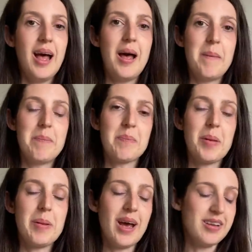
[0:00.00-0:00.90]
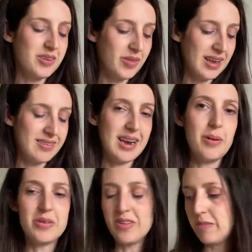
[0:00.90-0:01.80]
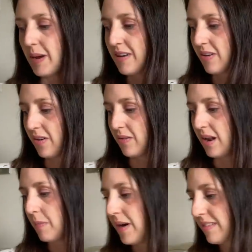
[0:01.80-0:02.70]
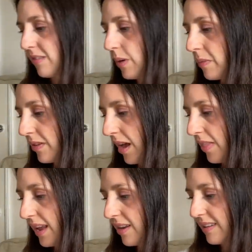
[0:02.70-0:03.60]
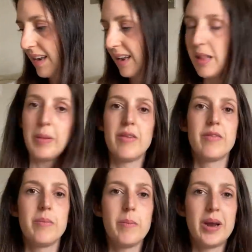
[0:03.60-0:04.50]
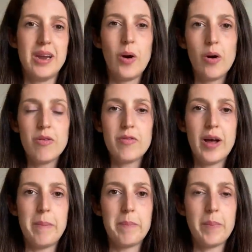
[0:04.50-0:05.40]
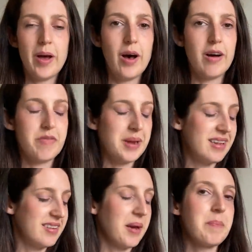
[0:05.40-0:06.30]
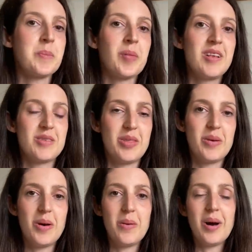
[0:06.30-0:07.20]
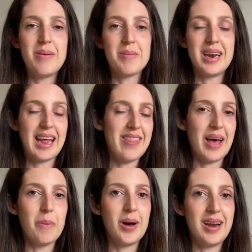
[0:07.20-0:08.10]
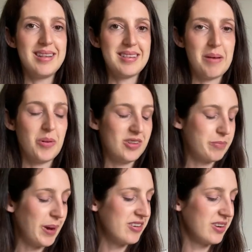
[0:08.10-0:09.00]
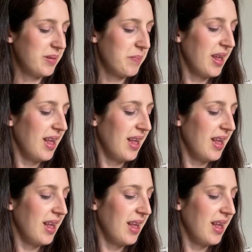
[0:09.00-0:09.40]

Um, but yeah, I saw this and it was on special on Lamazi's website. I think it just had a little bit of money off um, per half metre. So I thought, oh, I'm going to get that while it's um, on special.